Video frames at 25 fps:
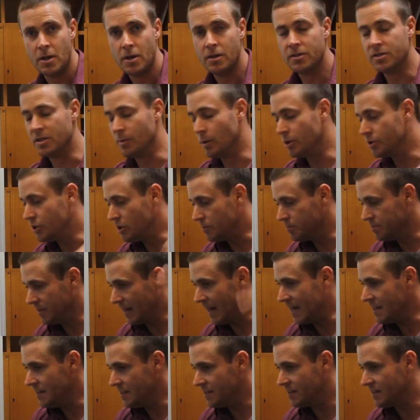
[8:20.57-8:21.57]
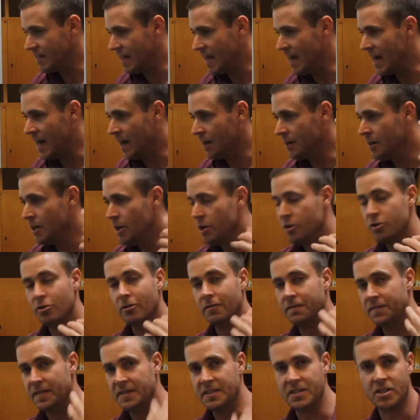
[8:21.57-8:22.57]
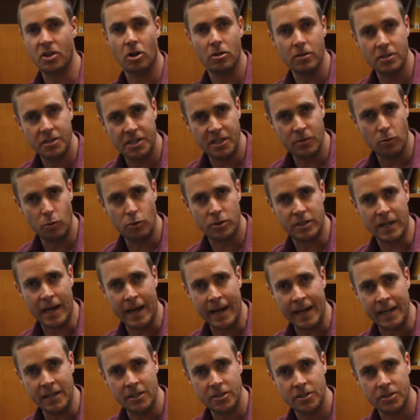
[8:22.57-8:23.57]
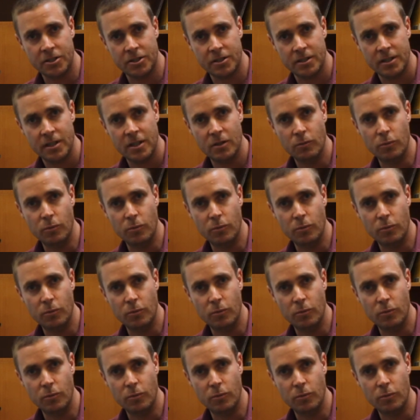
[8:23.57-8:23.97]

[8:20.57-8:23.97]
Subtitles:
So once you play this out, your physiology will change,